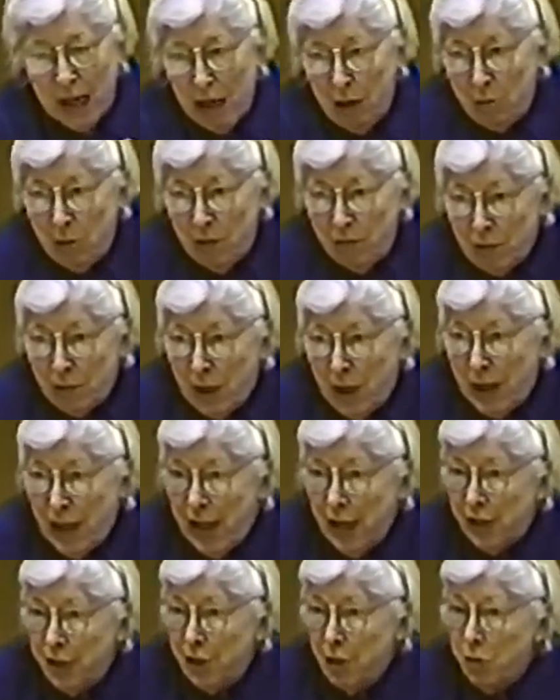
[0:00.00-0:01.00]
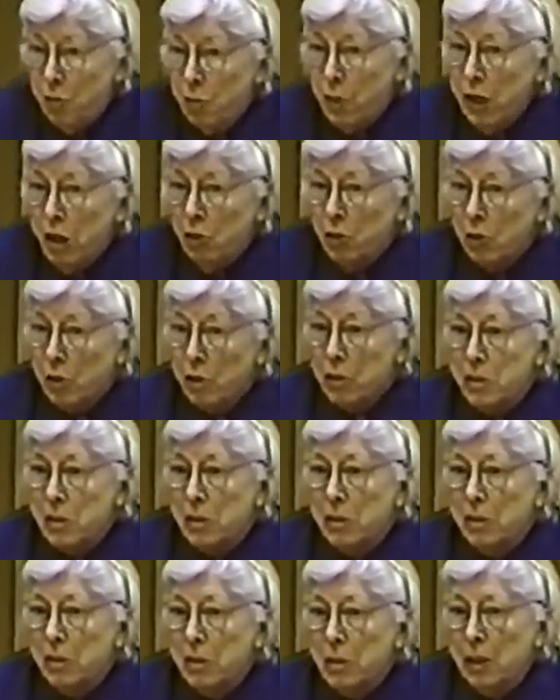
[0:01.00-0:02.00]
However, I had no
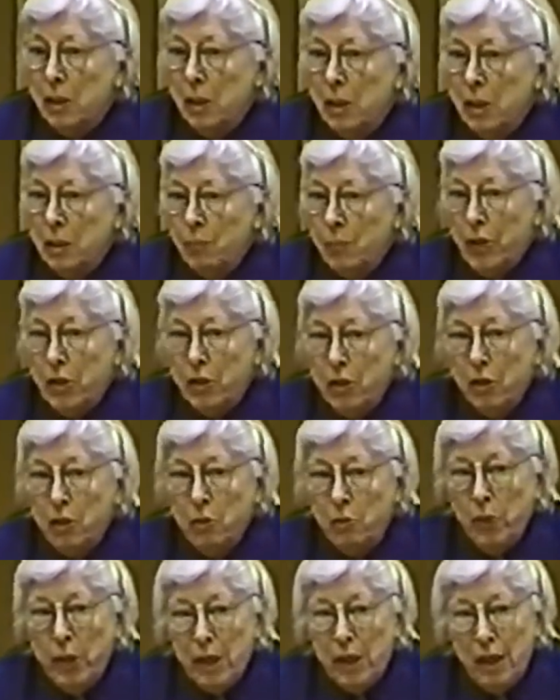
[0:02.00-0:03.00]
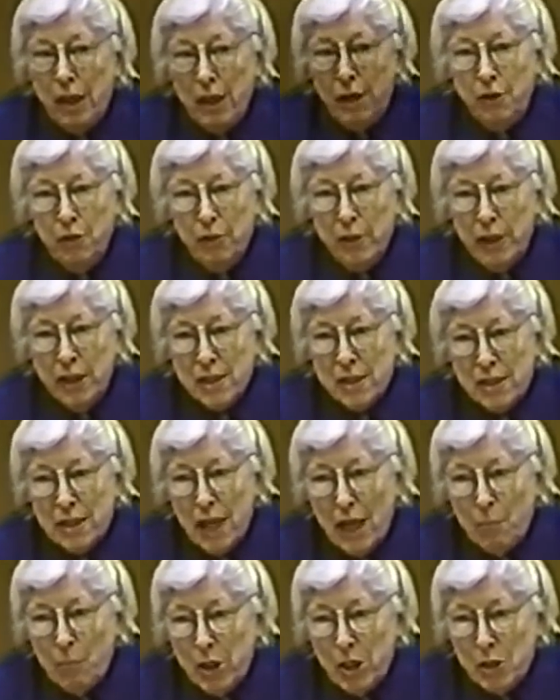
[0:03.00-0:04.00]
recourse but to go in under an
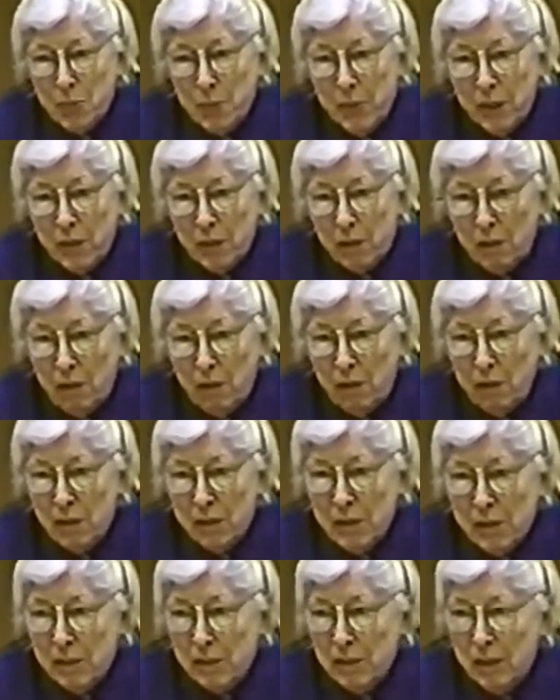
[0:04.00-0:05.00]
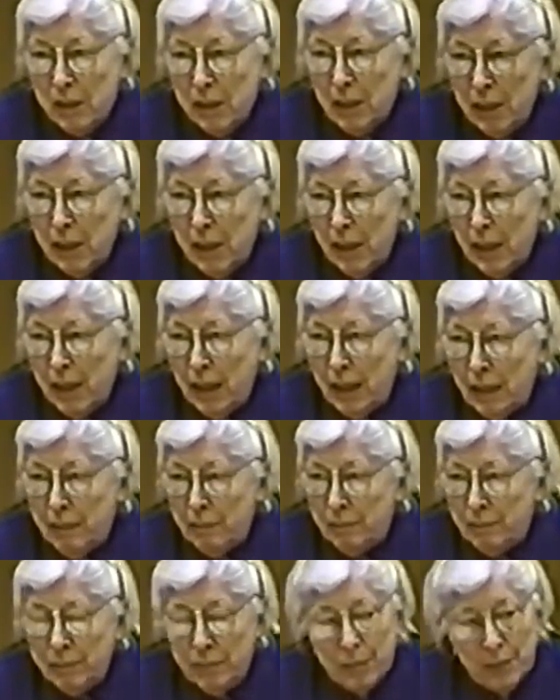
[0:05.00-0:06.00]
establishment clause
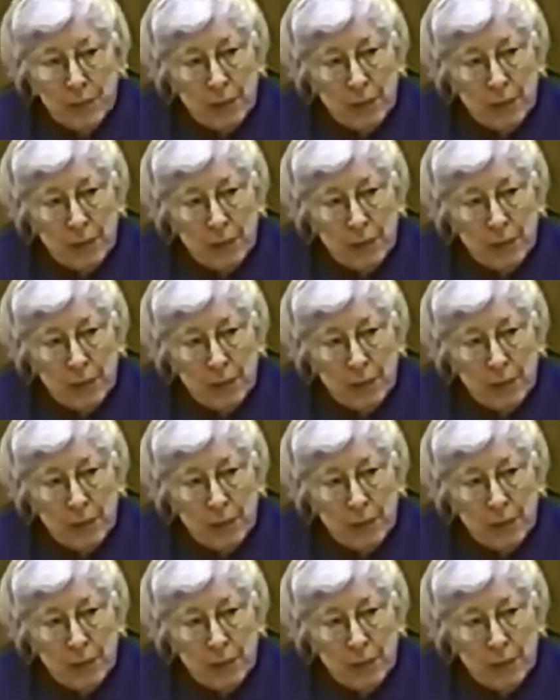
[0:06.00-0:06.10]
uh,